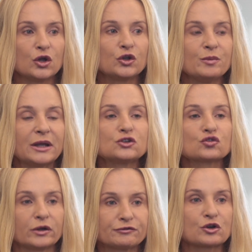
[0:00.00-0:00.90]
you may
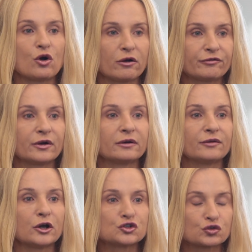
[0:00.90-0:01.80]
drift off
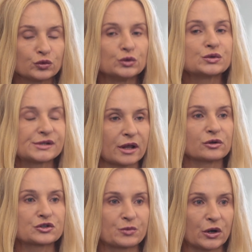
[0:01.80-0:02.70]
of a true
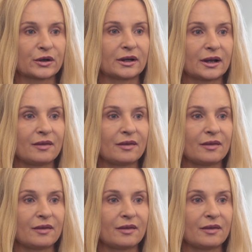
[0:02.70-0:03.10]
seller's market,